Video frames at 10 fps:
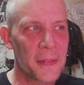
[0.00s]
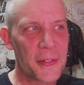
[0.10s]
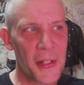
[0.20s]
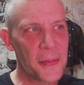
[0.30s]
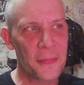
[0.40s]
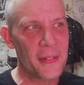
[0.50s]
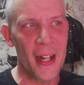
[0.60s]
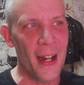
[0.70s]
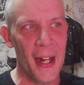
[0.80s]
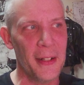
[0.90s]
So
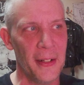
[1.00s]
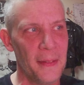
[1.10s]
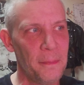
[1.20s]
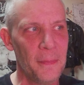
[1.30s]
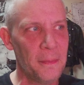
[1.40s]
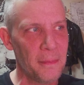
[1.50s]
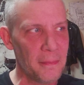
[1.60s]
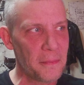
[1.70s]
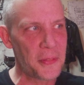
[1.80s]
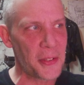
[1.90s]
no,
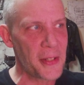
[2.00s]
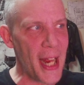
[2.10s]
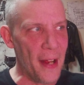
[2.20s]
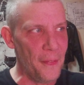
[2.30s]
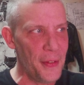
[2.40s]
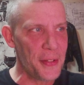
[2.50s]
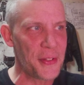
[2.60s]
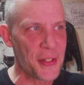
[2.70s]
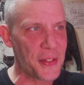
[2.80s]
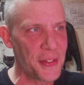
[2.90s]
so yeah,
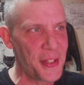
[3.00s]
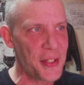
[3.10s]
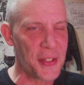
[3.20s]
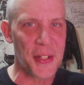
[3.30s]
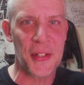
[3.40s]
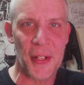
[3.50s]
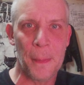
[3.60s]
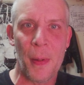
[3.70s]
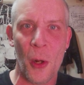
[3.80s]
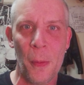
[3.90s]
this is your
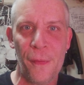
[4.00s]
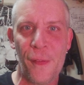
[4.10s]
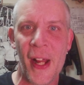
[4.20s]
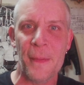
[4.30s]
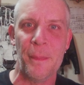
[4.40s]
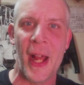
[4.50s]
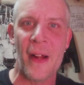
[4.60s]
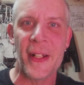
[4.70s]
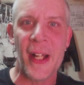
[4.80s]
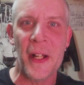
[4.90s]
Boba Fett
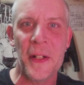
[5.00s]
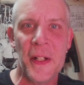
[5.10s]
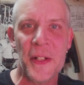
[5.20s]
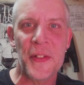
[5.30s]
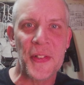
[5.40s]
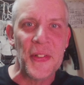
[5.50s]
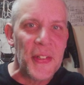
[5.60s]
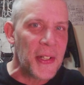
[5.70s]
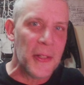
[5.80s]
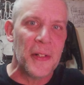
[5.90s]
bounty hunters
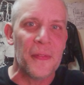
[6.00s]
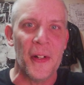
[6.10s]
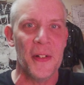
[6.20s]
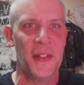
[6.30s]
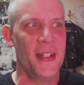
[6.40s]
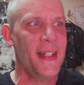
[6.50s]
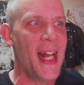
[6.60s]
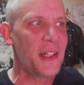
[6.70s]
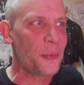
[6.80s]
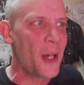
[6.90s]
universe, and
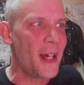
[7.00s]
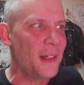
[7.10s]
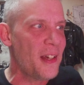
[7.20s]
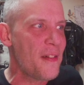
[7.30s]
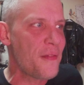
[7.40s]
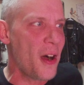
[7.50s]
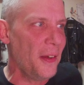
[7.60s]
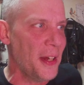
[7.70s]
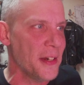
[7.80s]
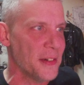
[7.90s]
that's why I love
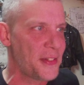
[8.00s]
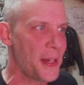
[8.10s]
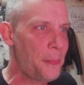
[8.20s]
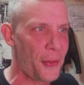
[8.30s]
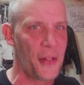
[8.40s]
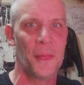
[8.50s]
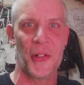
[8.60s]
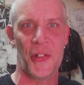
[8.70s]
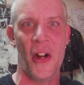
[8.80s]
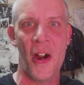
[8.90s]
Vol Hunters. They pretty
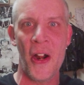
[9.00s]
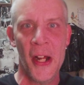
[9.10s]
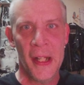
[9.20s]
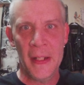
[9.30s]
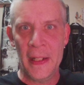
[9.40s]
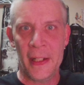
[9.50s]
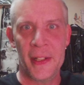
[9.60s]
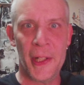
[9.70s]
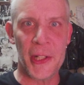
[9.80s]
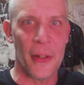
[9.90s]
much are.
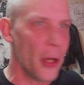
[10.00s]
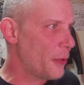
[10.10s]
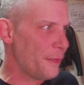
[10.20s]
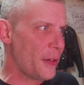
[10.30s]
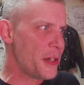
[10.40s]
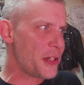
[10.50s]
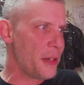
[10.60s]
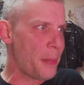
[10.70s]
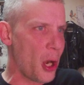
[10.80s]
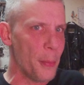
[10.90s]
You're your own
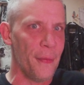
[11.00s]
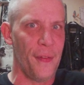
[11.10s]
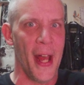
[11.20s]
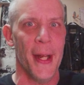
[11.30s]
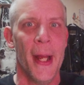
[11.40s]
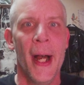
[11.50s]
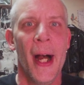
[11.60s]
version of Boba Fett.